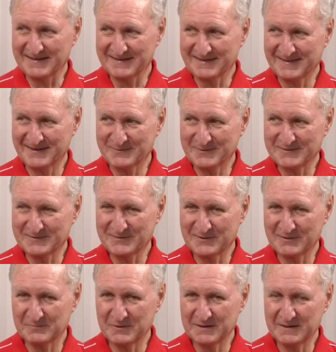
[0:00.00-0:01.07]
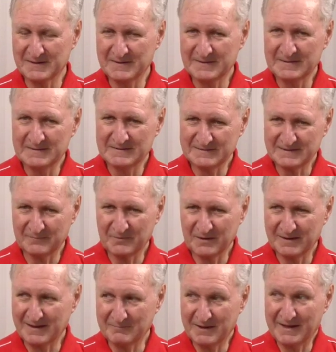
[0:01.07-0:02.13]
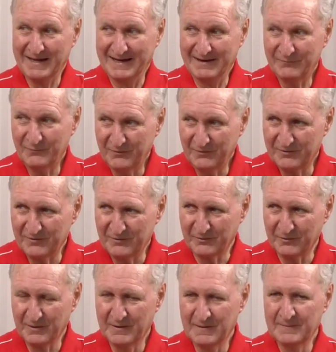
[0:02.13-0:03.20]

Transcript: you know, which could be something they may have to do